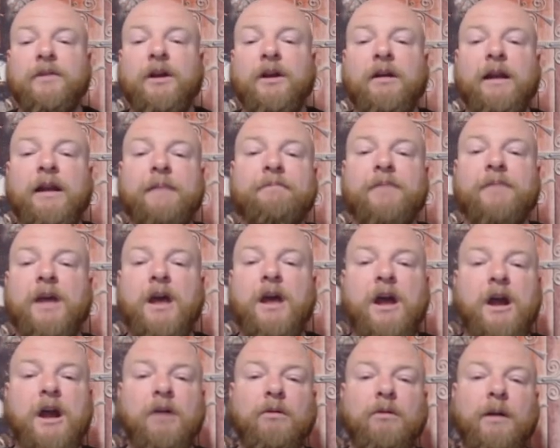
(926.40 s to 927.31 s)
All right.
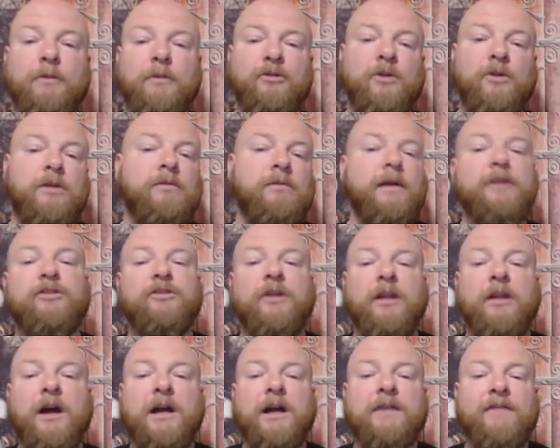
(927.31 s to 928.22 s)
Robert Jordan writes
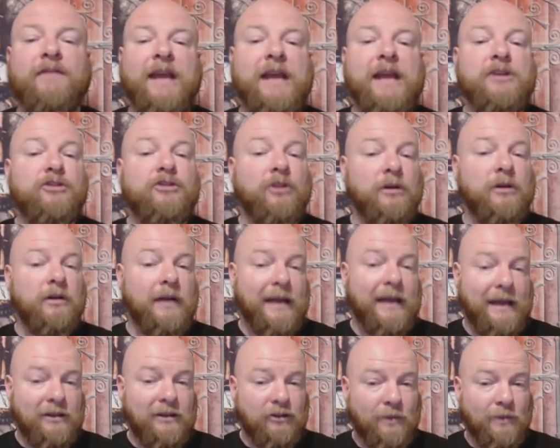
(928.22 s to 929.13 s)
a lot of internal
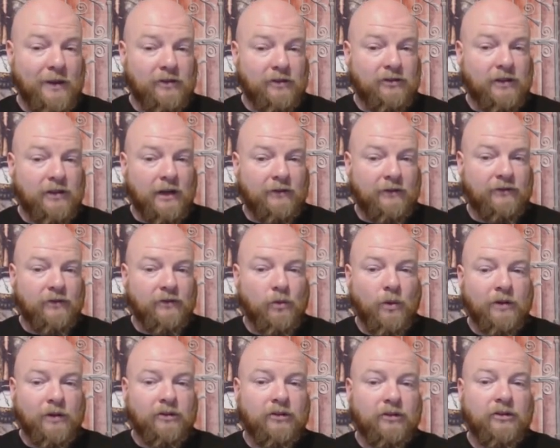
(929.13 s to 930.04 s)
headspace stuff.
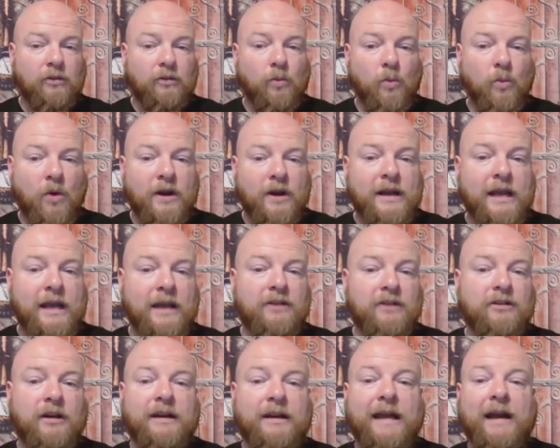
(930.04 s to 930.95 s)
What's one
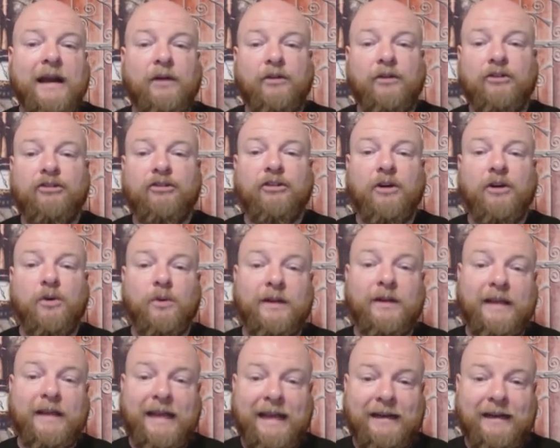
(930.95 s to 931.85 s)
hint on how the show
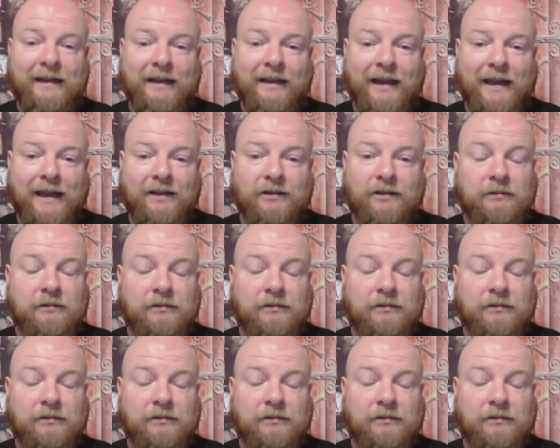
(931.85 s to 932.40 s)
will handle that?